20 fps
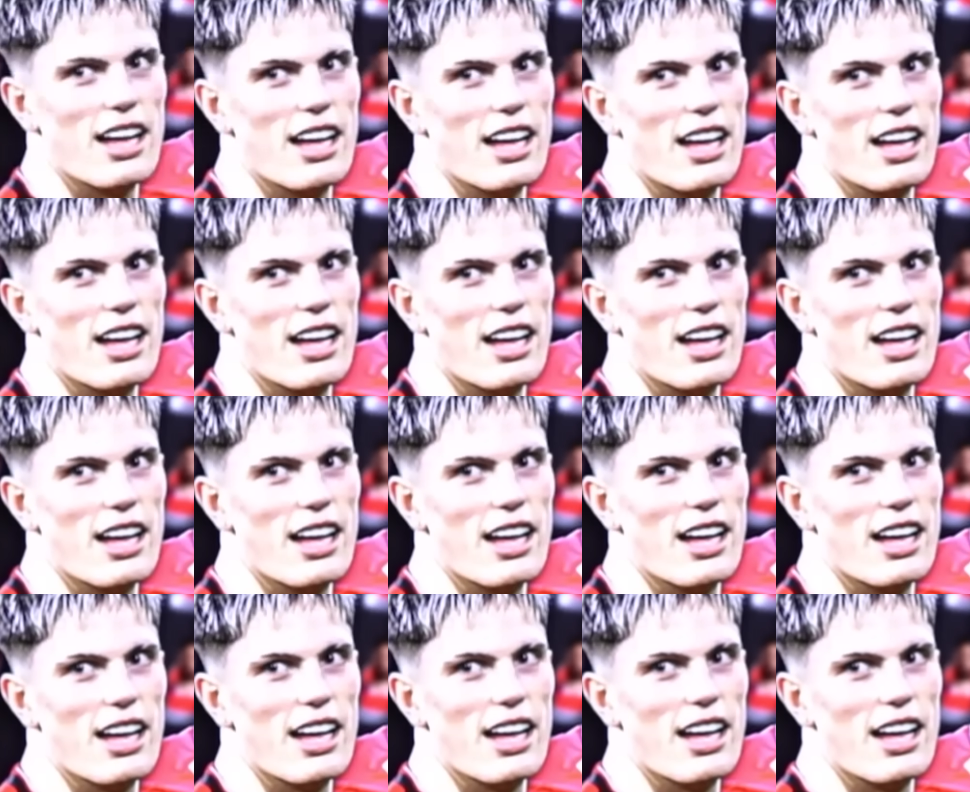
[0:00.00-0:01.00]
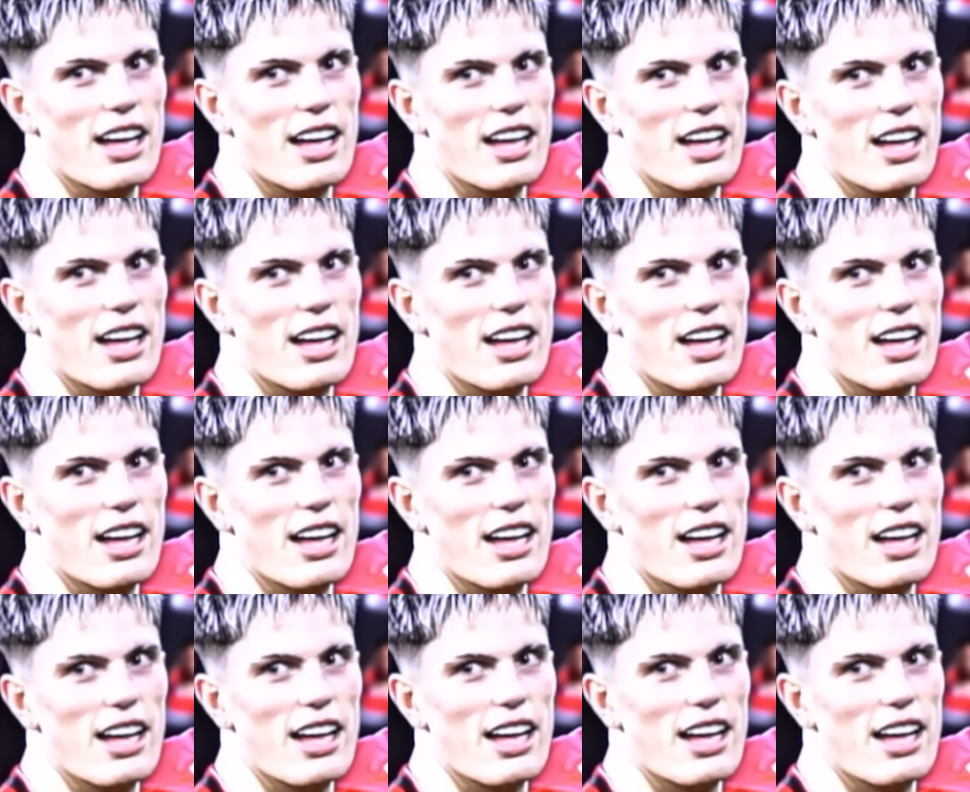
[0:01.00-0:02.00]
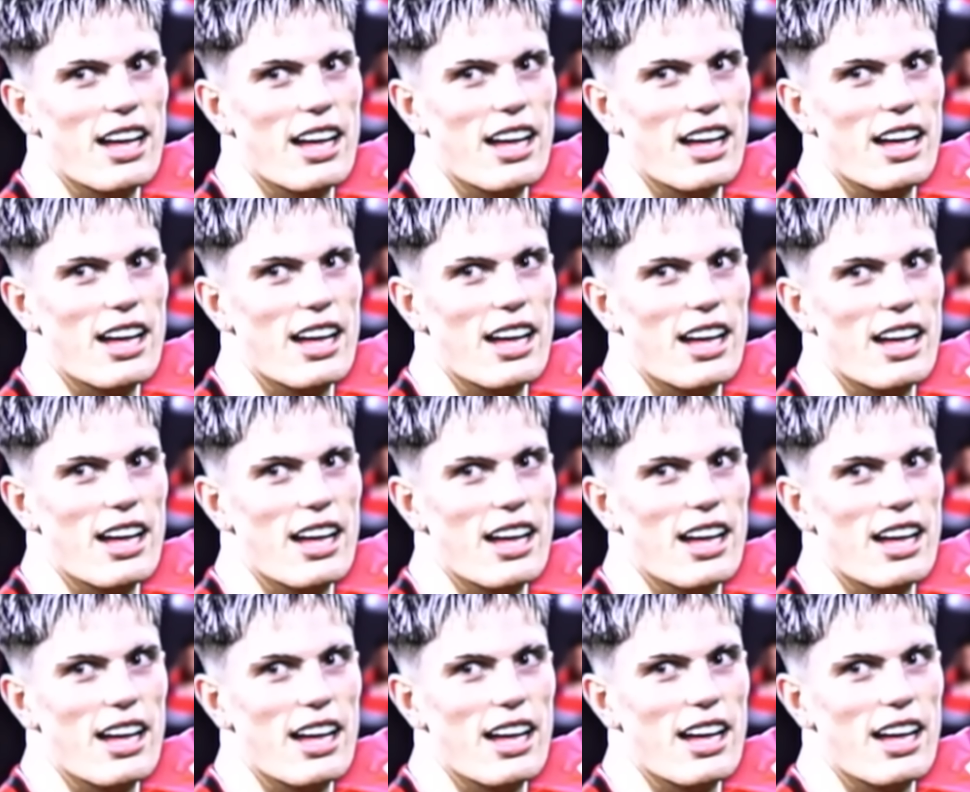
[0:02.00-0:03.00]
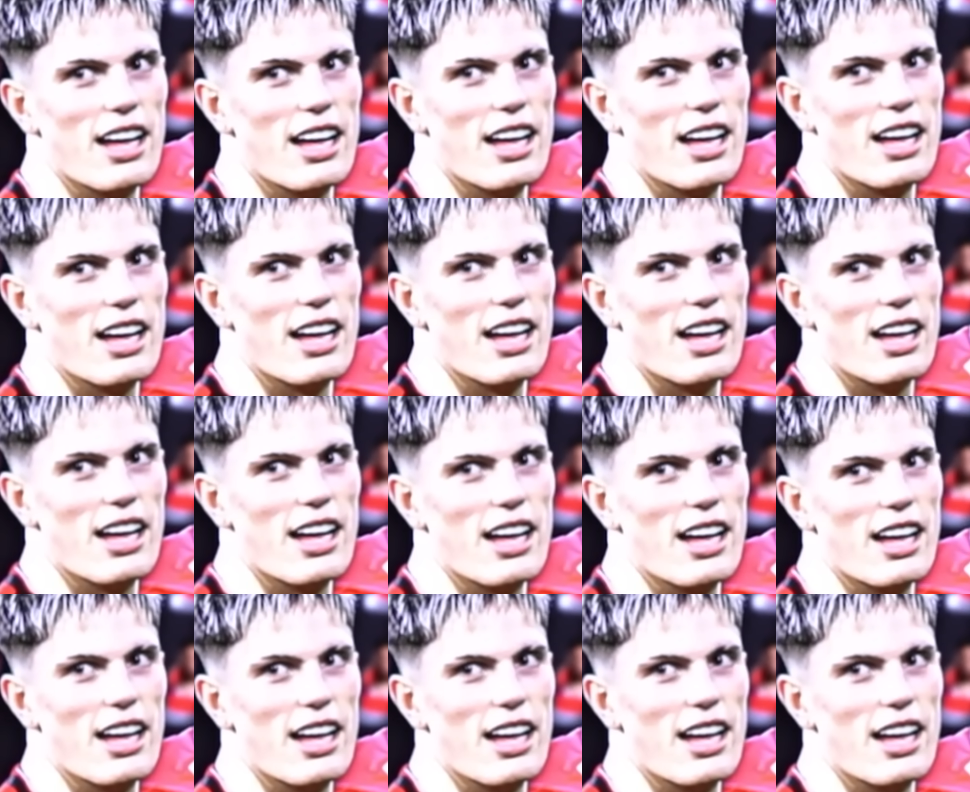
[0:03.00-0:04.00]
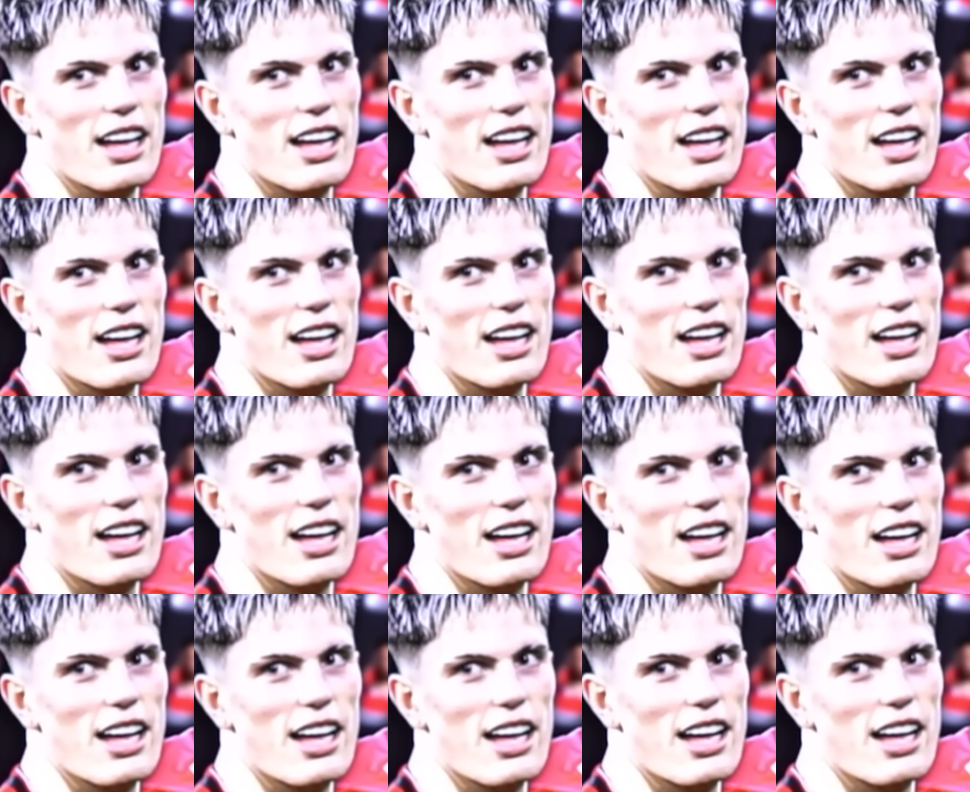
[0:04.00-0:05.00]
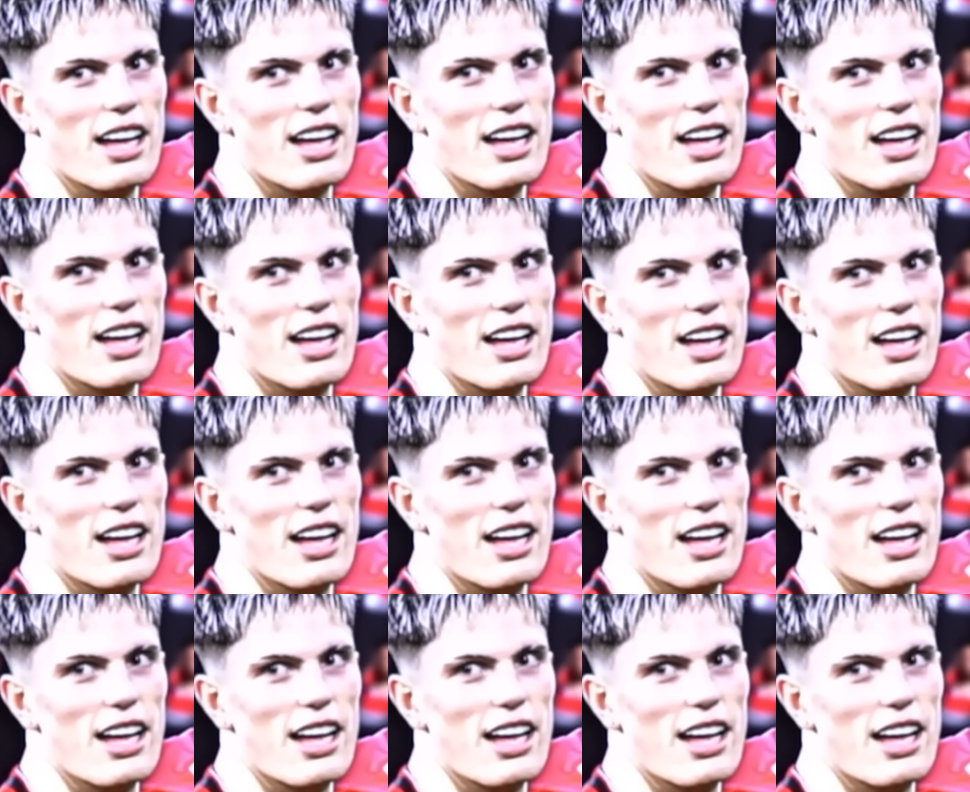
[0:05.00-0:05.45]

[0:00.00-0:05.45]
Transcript: (not speaking)